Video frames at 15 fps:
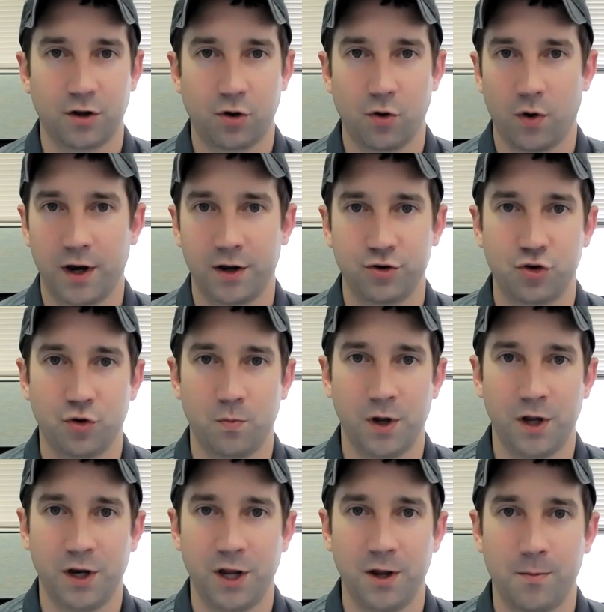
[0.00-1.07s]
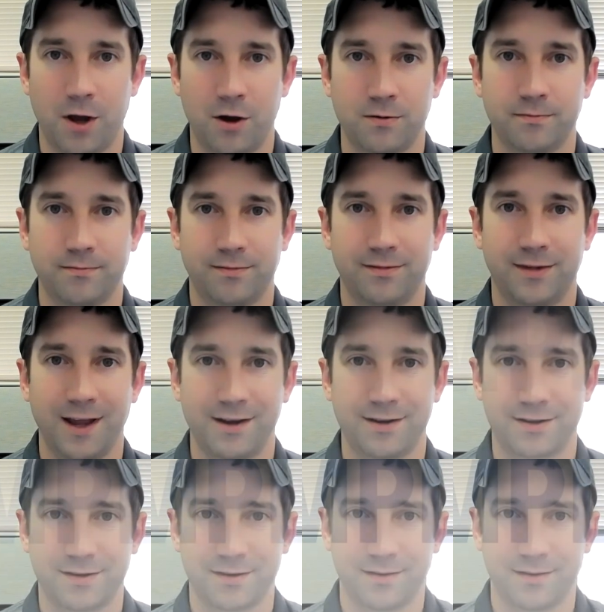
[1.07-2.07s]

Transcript: go ahead and shoot me an email. Thanks.